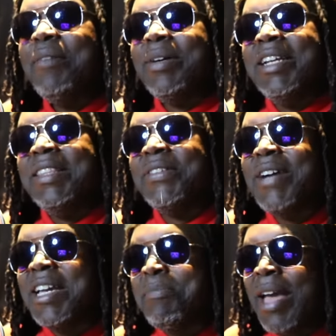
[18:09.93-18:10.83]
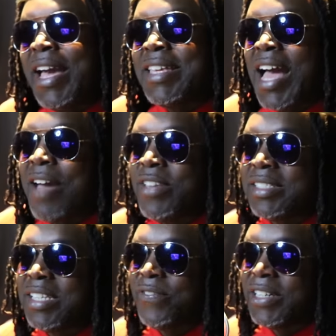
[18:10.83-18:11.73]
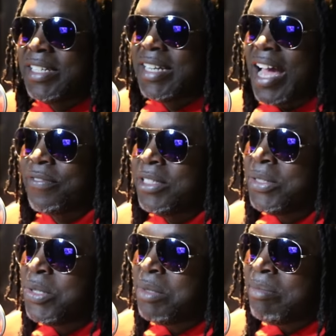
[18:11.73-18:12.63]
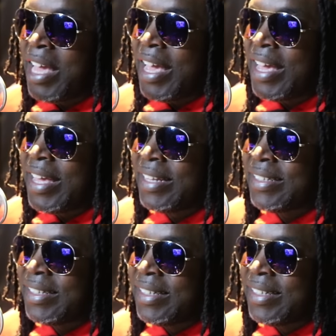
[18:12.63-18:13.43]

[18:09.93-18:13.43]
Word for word: But either way, man, y'all have yourself a good afternoon, man.